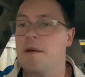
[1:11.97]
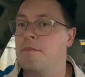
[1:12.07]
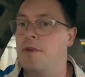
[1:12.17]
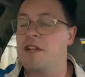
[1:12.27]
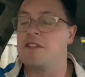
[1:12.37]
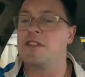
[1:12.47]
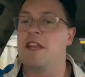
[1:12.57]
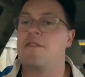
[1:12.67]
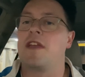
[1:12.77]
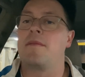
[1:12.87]
breach to see
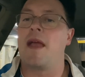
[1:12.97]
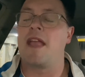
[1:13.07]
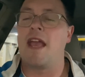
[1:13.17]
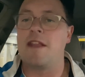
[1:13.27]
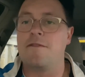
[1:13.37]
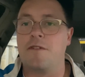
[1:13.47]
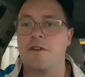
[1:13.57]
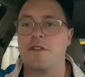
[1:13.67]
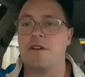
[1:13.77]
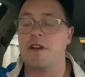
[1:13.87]
if it can make any
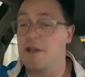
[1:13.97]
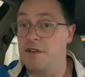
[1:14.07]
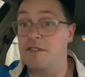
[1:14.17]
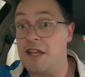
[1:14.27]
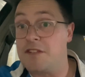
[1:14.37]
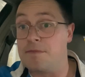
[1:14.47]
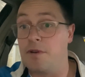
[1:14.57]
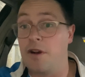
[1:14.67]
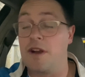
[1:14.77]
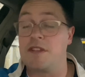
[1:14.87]
further decent
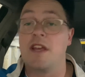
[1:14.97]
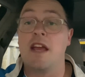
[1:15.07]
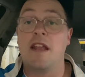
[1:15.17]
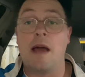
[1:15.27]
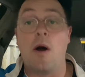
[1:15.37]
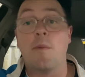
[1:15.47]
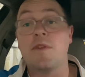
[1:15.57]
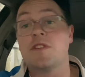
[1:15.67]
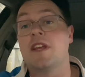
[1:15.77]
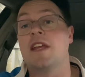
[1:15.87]
progress. Now,
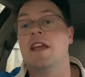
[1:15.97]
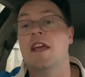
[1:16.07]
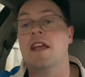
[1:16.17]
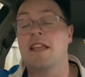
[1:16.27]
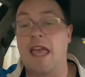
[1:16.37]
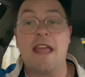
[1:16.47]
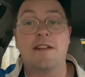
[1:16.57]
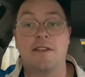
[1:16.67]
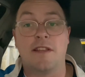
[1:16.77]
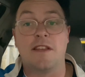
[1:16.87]
obviously, key
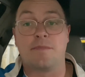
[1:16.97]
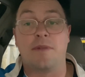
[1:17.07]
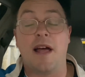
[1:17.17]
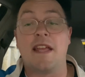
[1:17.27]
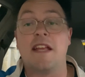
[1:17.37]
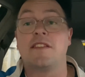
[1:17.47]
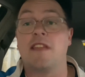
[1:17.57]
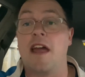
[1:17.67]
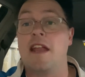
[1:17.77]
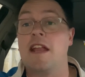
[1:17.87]
to this play is
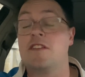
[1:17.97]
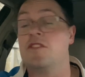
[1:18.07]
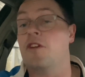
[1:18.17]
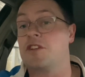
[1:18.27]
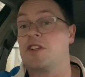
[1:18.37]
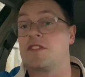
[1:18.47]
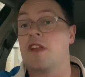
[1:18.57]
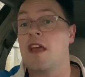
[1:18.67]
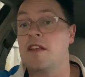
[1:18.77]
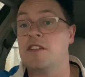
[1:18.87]
that it's not just
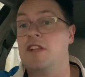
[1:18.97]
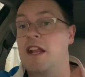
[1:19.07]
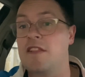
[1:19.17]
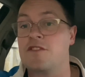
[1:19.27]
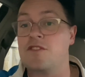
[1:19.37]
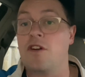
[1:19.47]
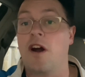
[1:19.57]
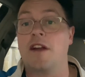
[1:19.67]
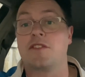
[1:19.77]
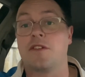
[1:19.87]
setting this new
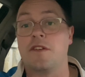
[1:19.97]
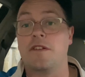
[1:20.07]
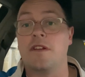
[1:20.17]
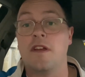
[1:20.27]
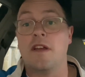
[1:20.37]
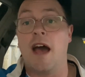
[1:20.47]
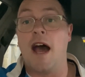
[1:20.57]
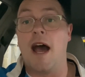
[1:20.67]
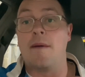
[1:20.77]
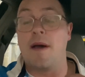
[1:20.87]
high, it's got to
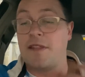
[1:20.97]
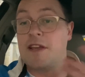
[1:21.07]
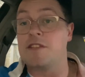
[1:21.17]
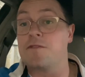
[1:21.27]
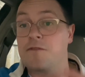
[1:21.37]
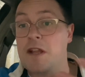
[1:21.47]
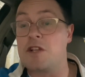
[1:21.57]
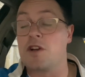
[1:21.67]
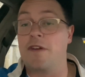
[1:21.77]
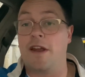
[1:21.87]
at least
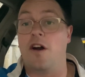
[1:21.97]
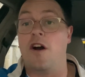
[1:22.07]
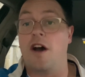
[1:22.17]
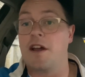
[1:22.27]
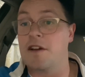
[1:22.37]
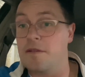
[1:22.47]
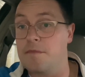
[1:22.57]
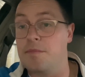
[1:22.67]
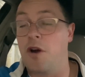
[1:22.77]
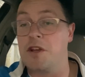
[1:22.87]
finish off at a higher
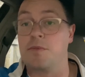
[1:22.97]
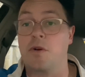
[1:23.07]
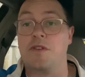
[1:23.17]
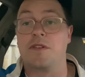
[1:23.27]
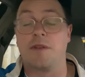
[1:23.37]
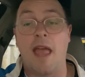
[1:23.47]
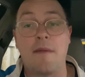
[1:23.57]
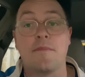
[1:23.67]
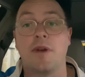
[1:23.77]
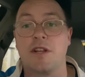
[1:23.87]
price point to
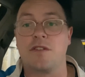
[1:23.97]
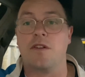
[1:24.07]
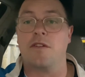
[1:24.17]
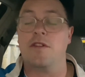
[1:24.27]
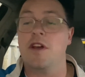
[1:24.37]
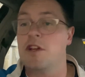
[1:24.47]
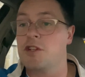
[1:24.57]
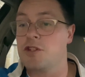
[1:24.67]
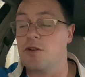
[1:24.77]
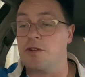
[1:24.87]
keep pressure on
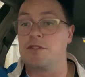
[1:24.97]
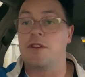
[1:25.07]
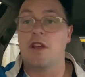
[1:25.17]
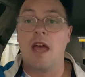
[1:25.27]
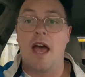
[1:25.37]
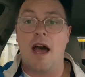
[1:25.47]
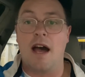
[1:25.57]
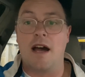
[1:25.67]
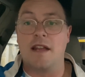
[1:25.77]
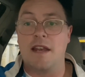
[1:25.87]
shorts.
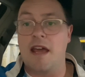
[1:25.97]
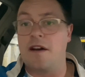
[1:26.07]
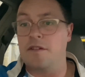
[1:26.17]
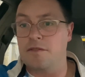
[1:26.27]
Now,